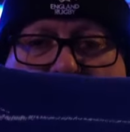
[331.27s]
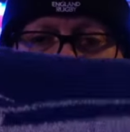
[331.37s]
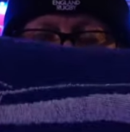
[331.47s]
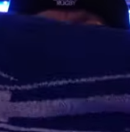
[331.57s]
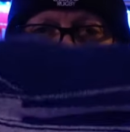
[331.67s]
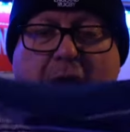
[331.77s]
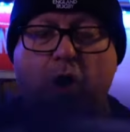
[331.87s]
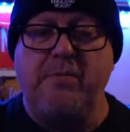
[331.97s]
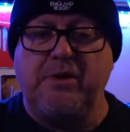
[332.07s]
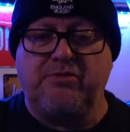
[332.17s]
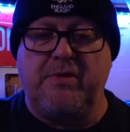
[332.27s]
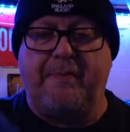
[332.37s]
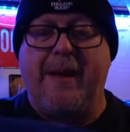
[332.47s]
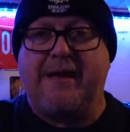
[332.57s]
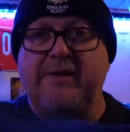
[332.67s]
If I open a
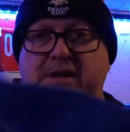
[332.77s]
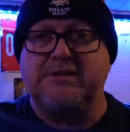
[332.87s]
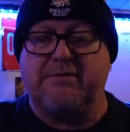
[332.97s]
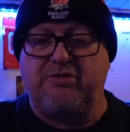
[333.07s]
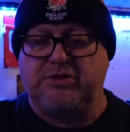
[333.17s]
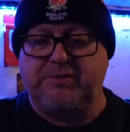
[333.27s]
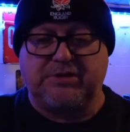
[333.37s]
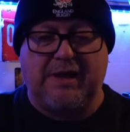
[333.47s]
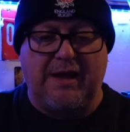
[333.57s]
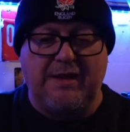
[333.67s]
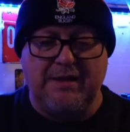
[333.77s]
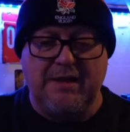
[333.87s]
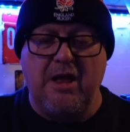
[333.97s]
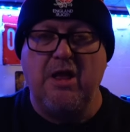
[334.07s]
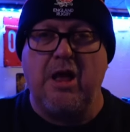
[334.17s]
pack of these up Christmas Day,
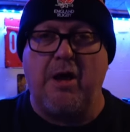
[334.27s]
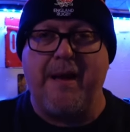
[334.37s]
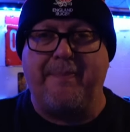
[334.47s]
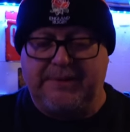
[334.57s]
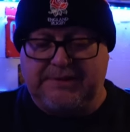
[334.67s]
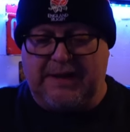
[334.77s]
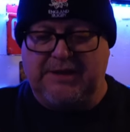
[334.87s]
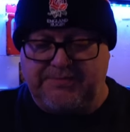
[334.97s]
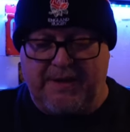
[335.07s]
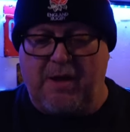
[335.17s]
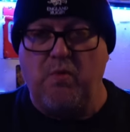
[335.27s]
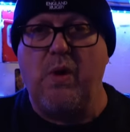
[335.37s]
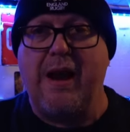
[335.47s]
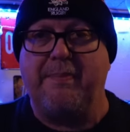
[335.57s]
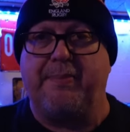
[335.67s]
I'm happy days, mate. I'm
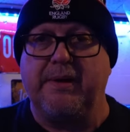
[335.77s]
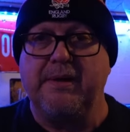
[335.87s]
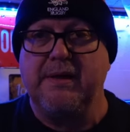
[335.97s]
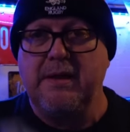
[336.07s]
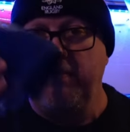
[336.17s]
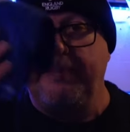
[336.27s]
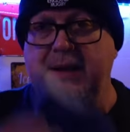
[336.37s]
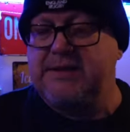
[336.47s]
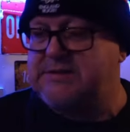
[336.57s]
well happy. Beer